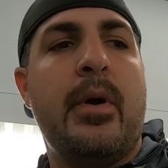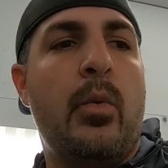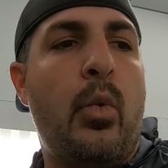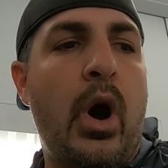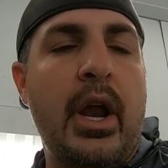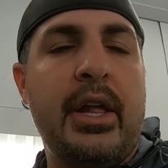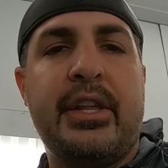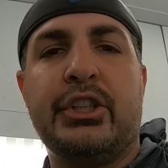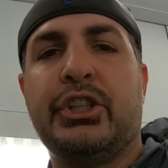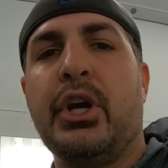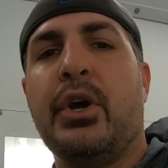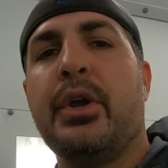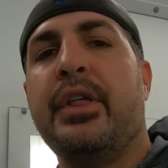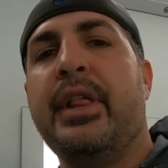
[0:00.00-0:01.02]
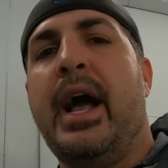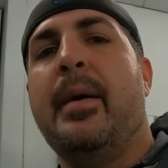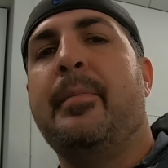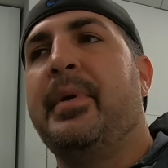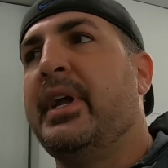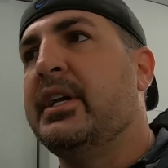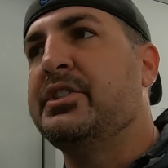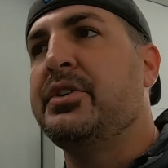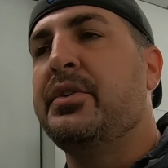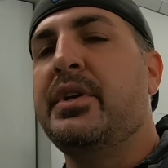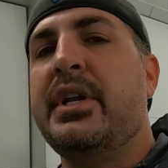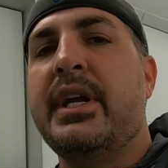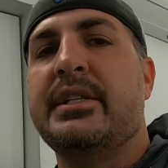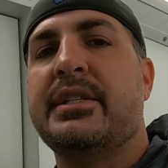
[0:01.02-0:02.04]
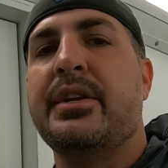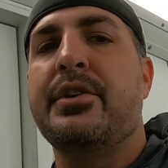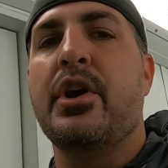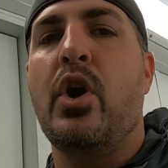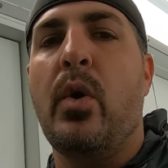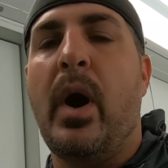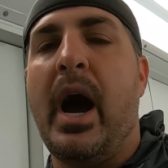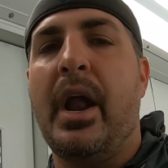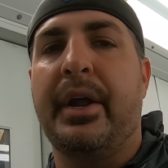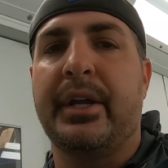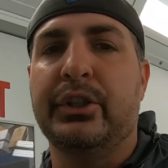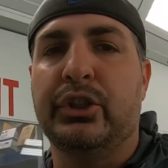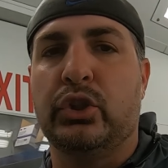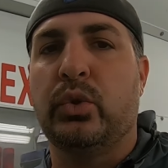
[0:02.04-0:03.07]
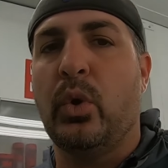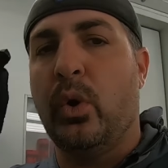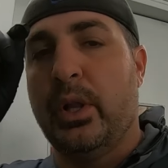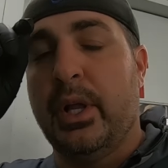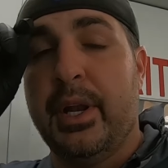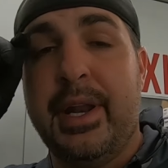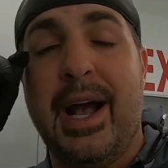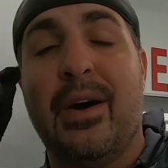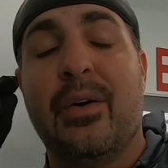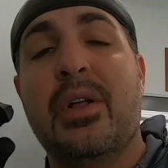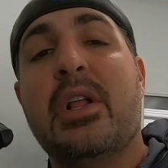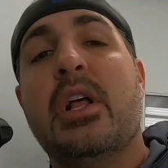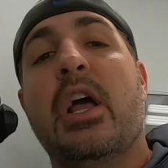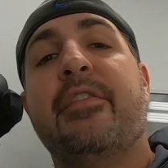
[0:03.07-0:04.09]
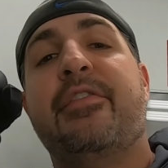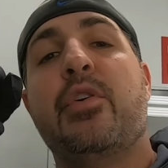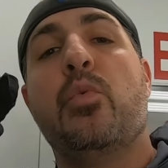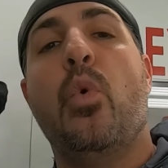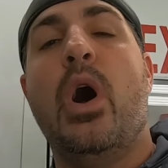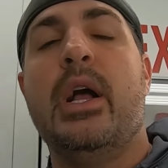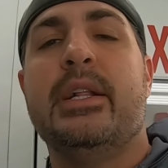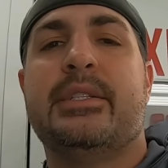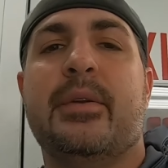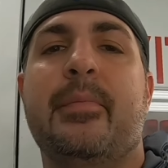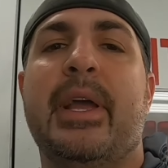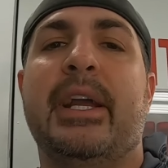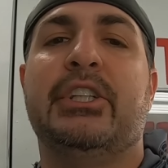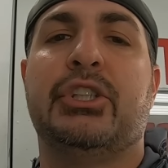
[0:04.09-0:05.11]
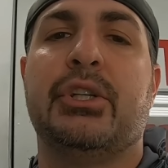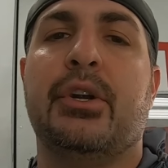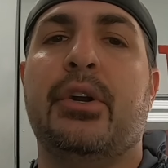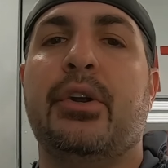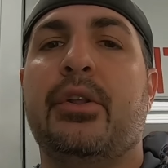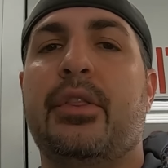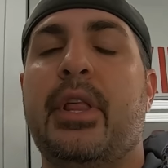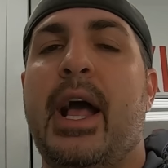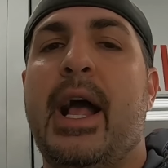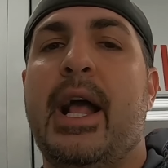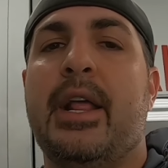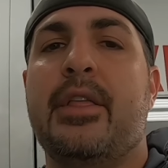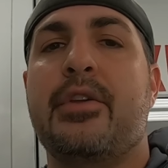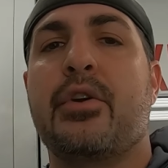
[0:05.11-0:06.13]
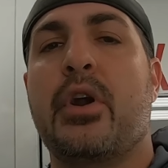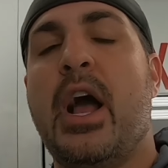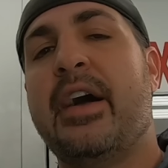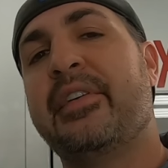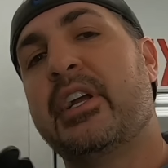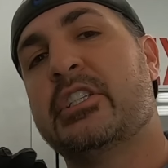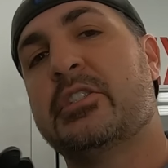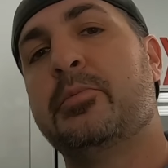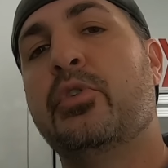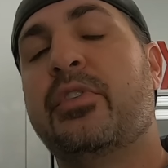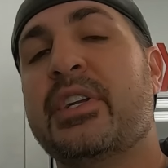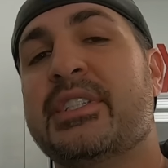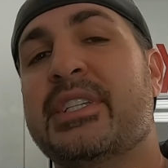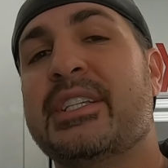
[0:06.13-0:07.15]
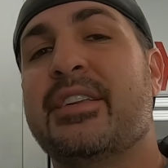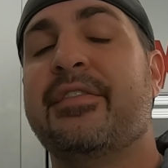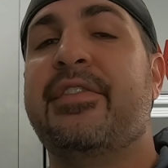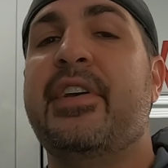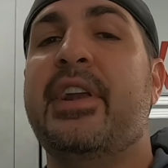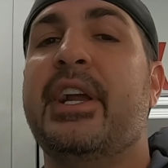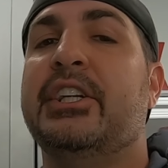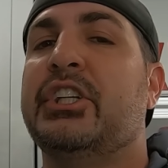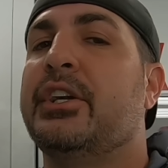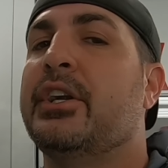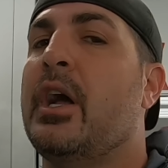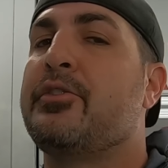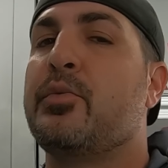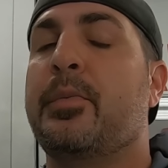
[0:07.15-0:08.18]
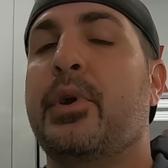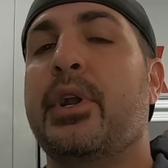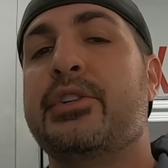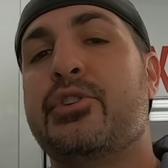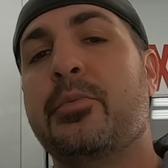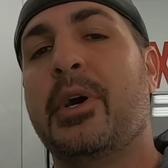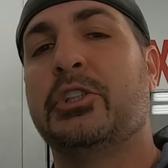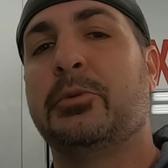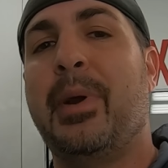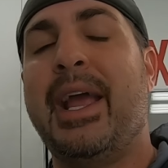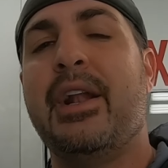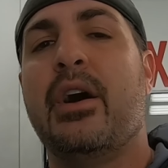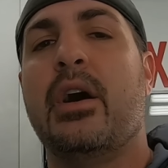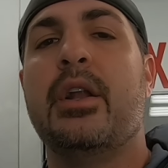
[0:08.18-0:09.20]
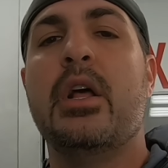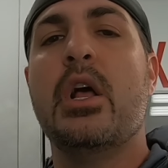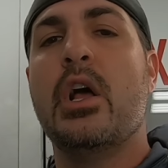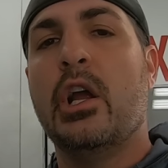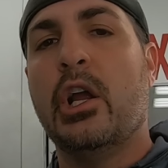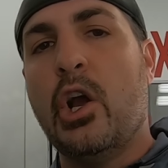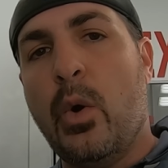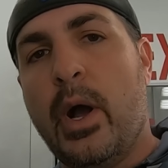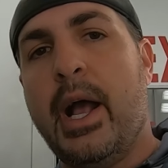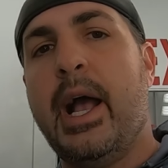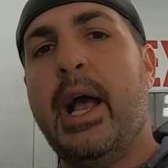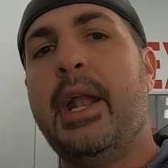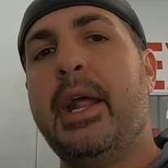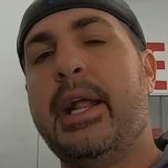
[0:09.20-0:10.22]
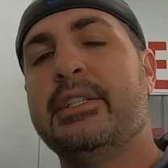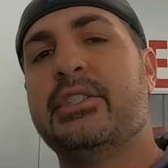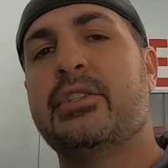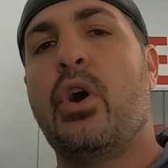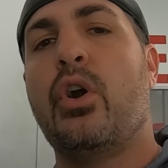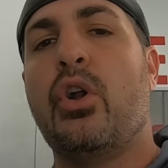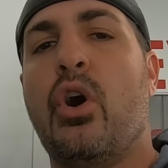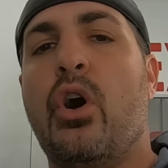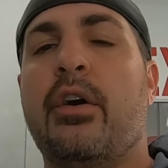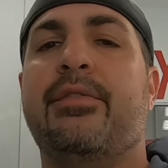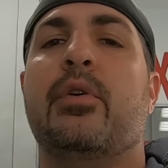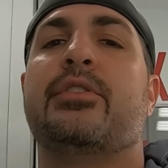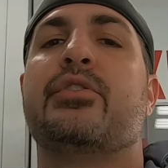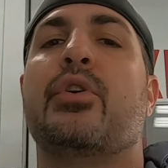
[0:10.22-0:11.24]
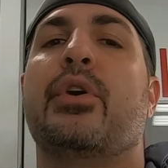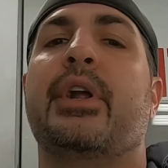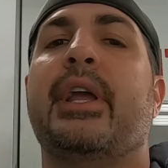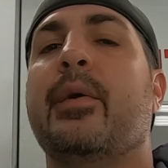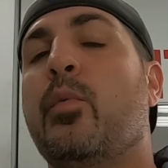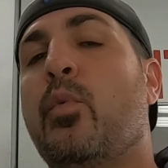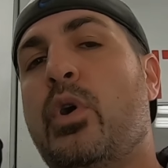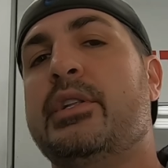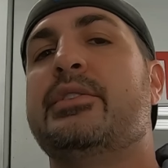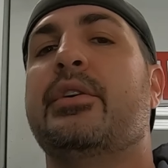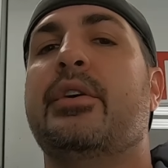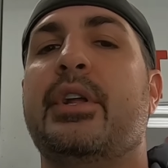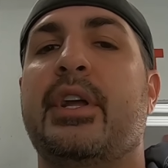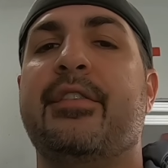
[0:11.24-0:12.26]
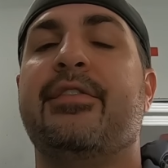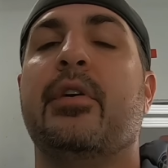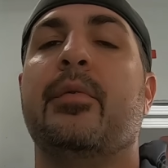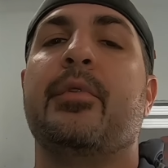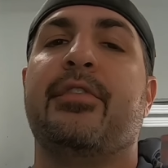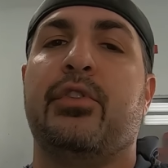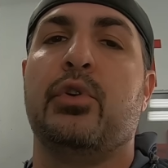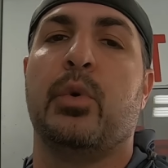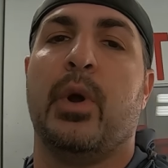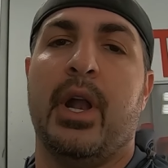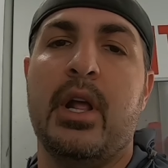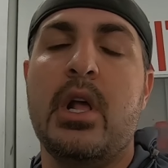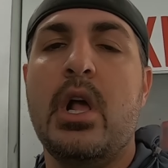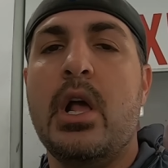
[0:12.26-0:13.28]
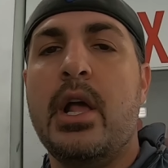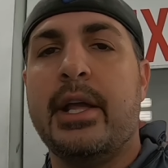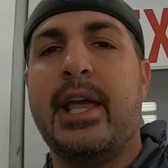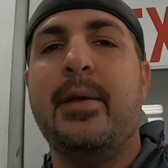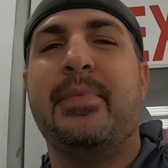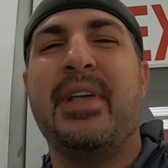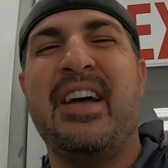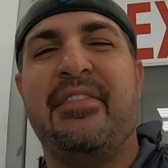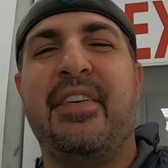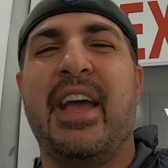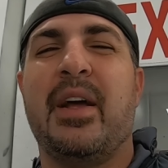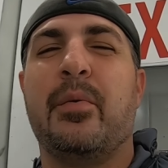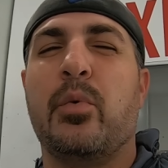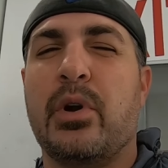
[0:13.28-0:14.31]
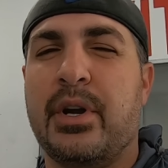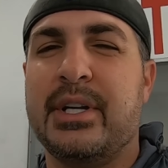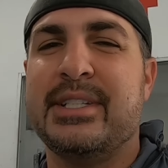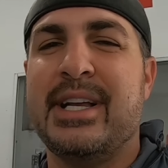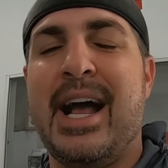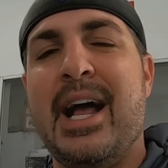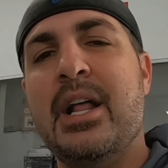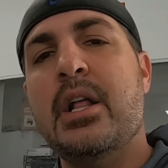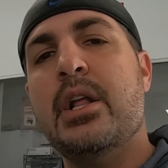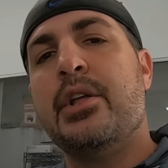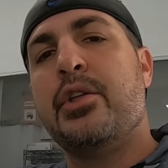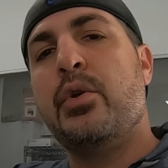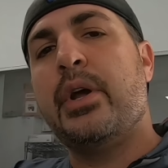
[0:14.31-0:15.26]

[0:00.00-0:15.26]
wanted to show you that because you need to know how to control it. Now, if you want to make sure that you're having a smooth, consistent finish and you're not putting too much paint on, go ahead and start off with turning it one turn in from the fluid. Keep that fan where it's at. You